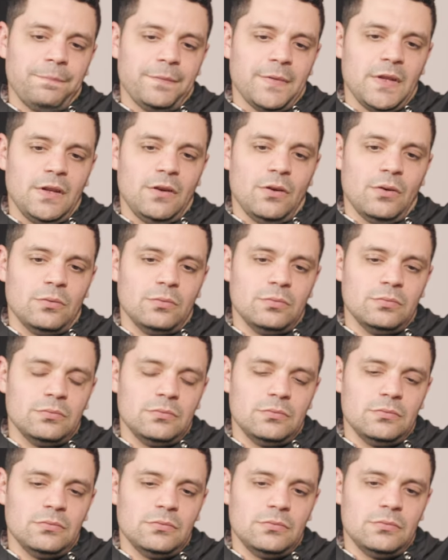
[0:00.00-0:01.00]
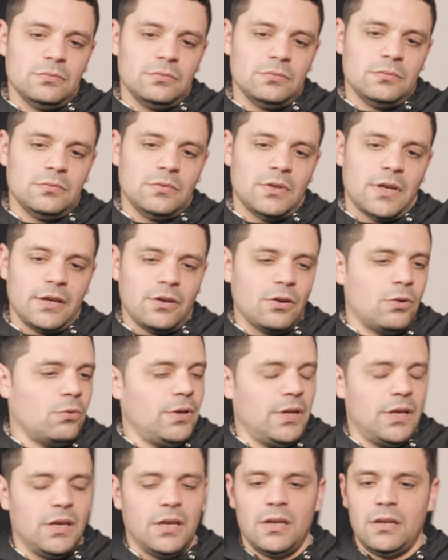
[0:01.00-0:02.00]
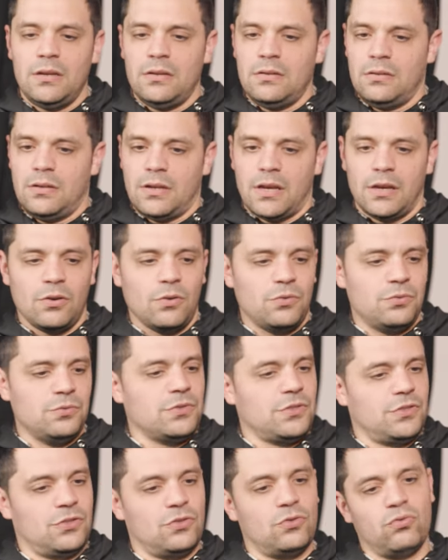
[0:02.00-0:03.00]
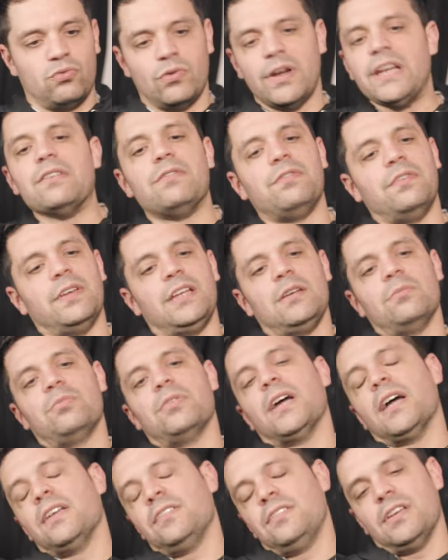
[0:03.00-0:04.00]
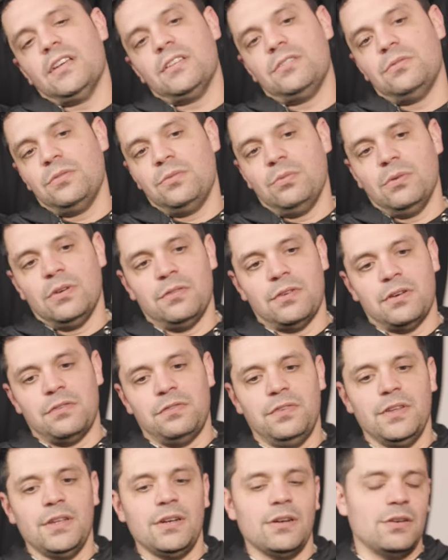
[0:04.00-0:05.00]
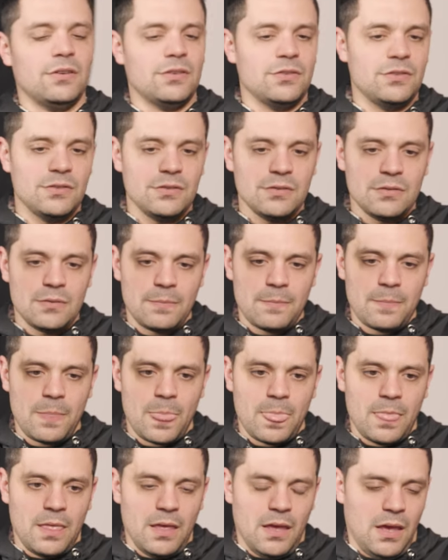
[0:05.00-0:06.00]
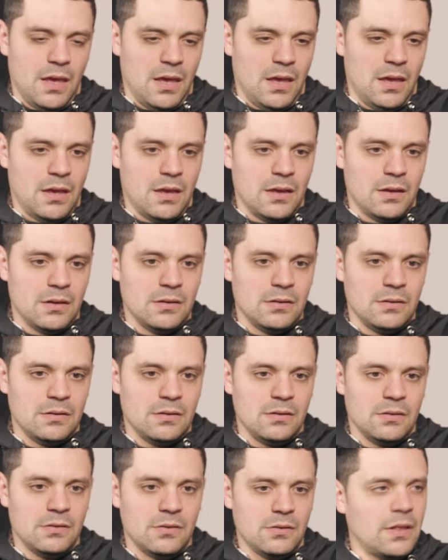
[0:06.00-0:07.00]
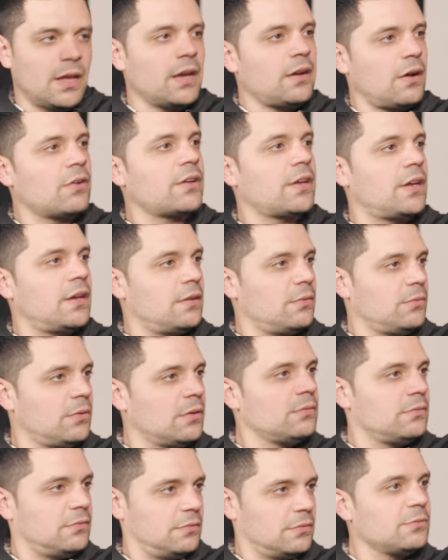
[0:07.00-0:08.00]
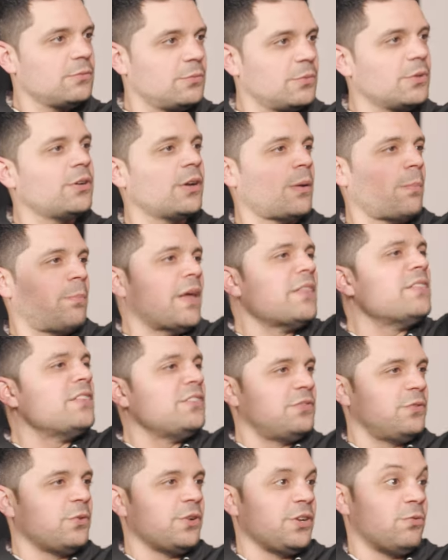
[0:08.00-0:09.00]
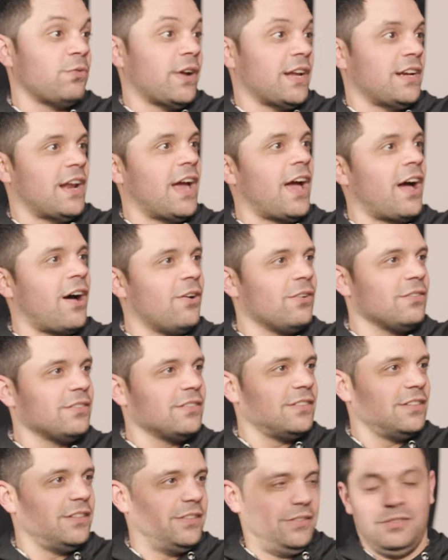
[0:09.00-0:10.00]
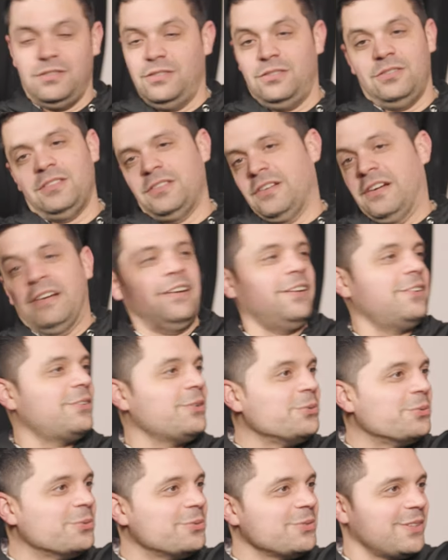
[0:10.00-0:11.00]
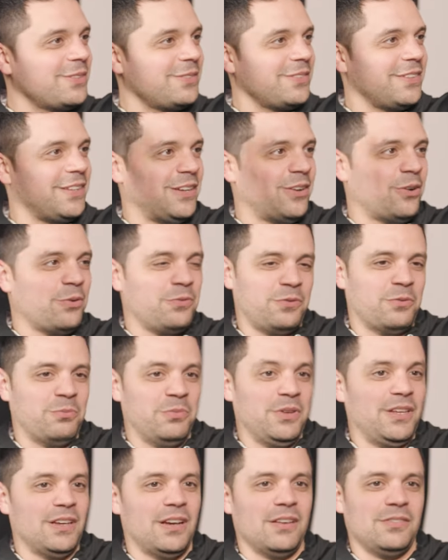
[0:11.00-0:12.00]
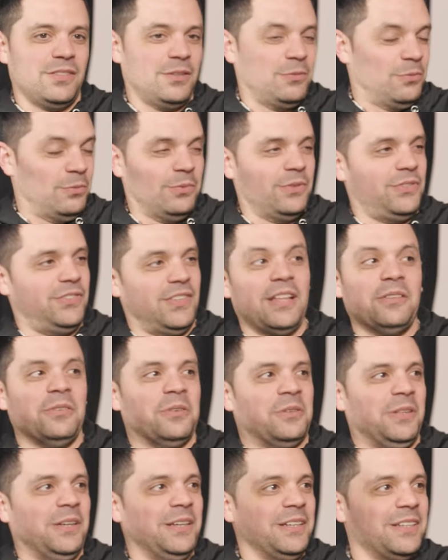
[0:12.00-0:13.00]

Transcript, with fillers: you know, I go in, I go through this great fitting process with one of our fitters, and they're like, okay, well, we're going to bend these for you right now. And you're like, all right, cool. You know, for me, I was like, well, what's that look like?